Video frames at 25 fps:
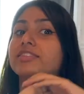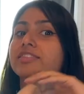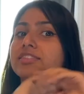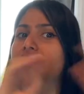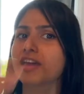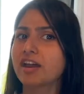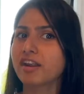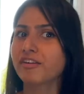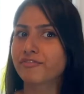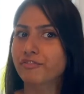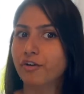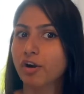
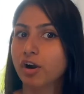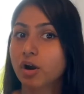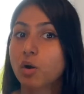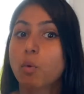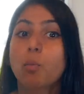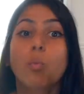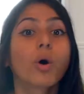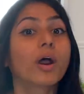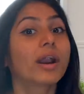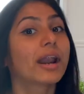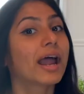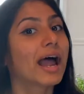Therefore,
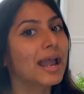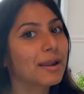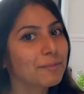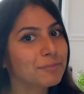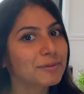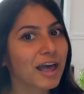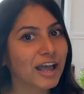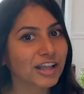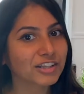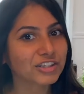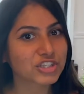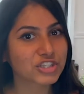what I
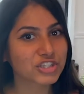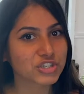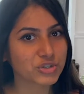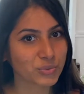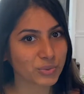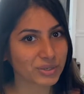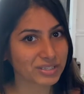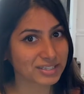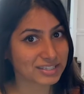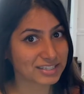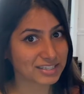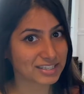plan to do
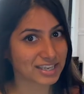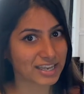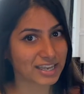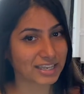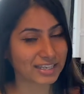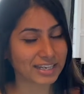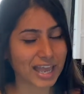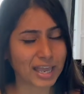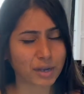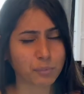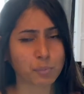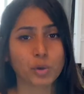
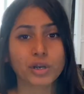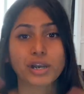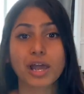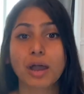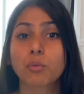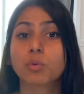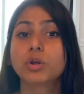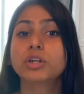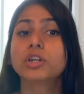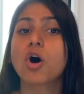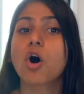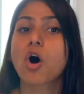instead, and what I
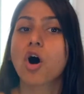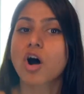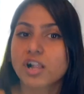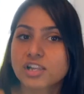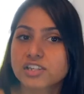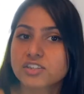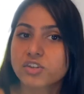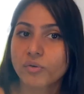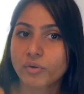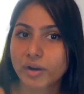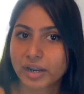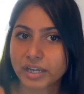would
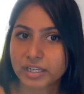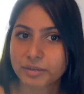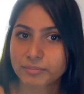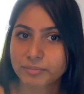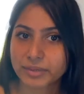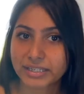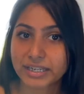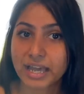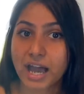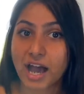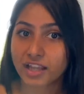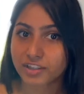also
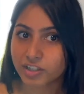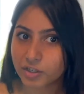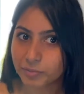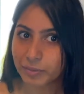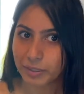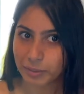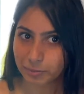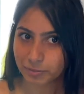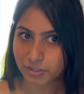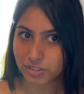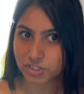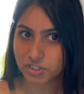recommend other
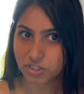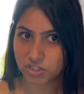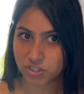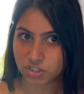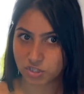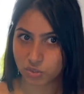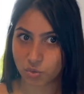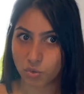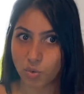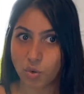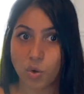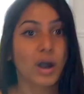people to
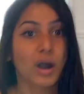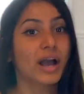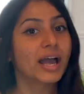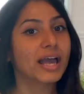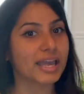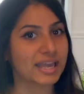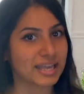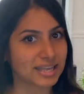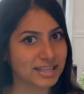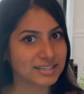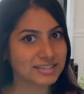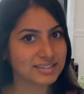do,
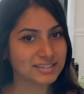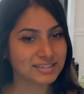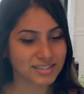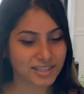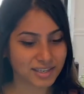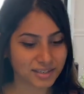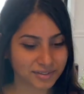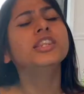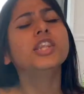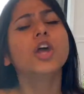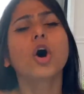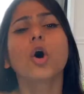is
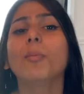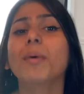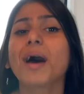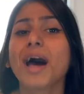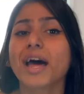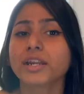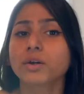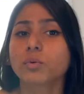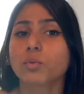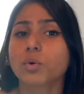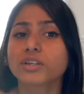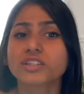no
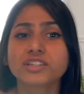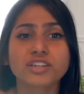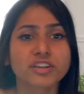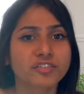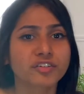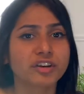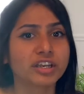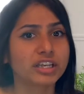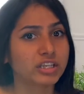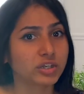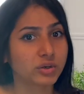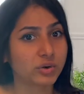matter what
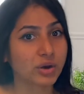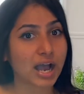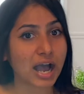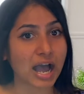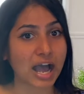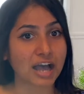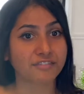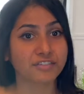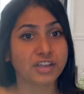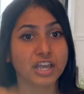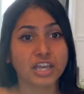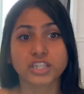degree you
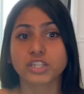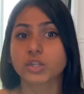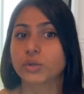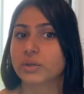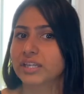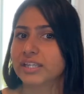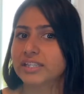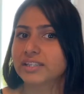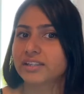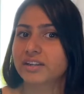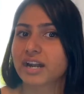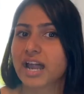have, you
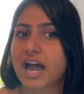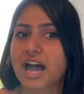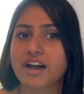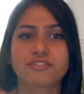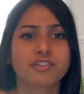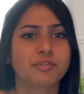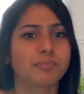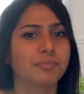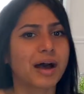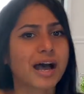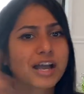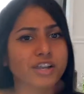either have a
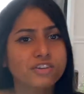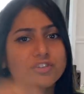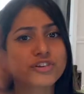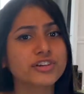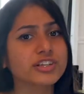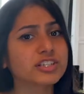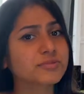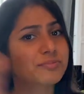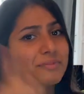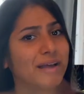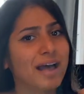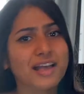
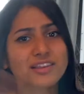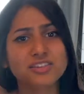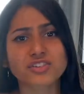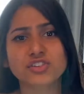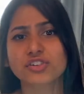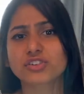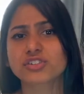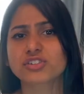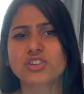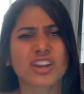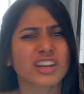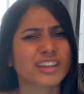bachelor's,
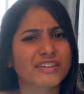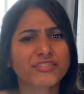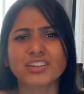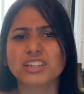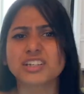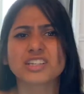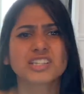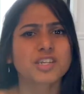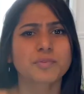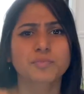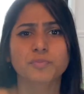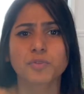master's, or even
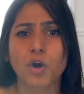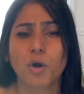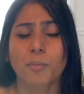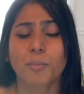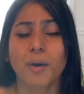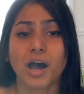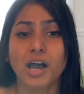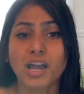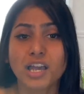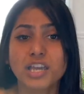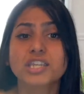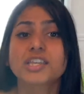a
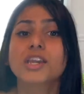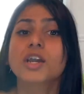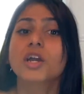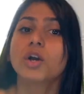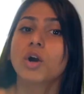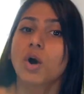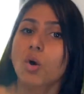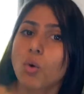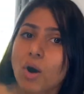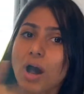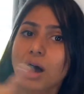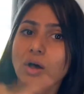diploma. You
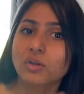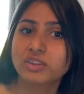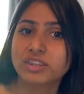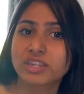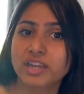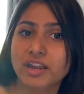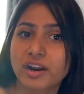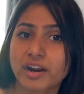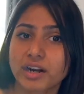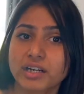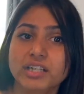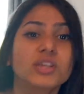go out
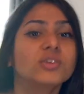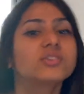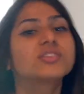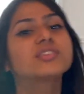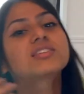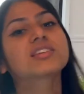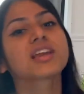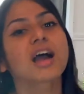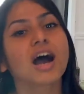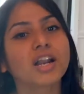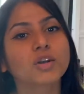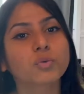there, you
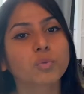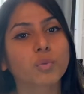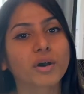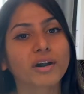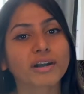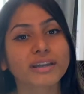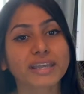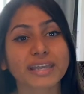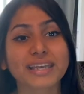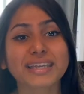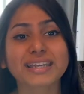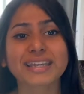start
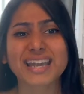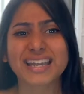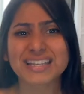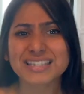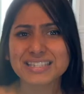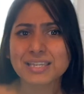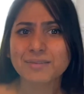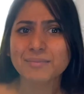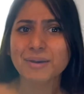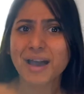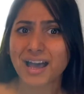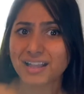working, get
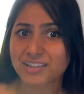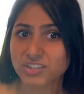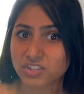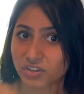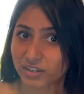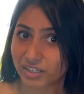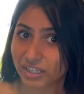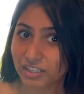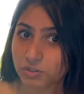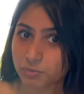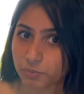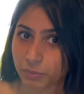some hands
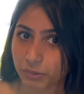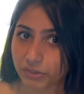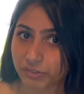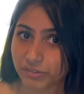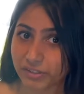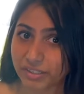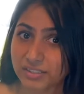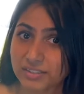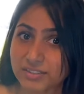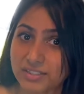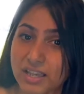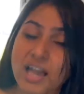on
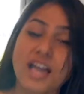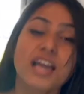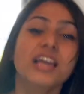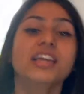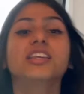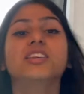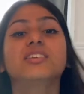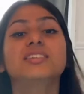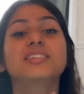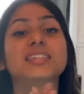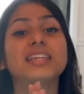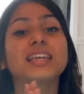experience,
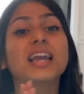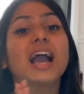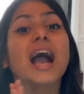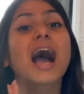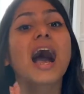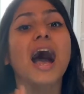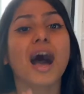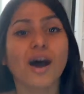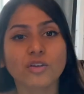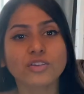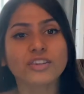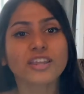you see
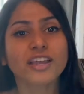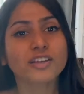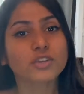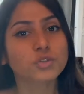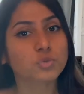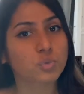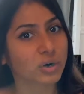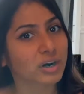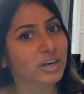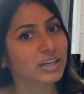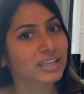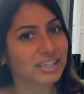how things
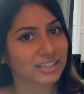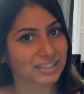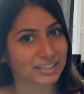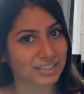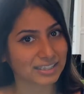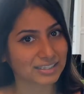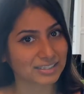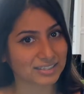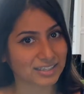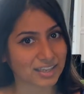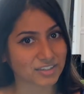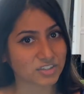work in the
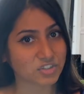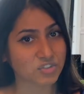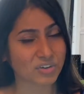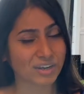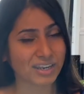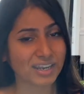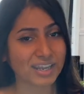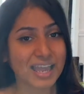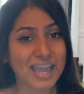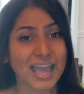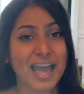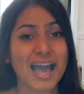
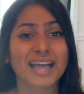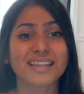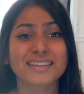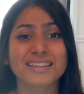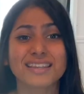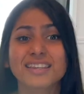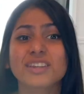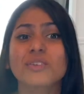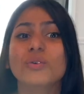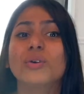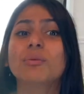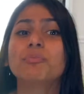industry, and
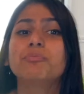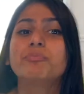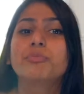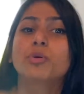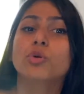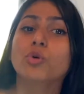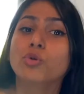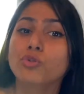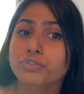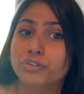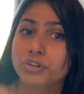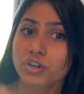then you
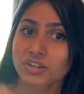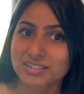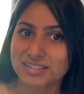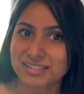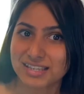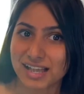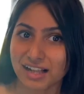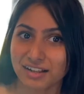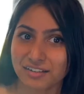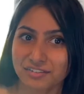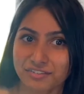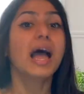improve
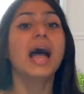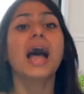yourself.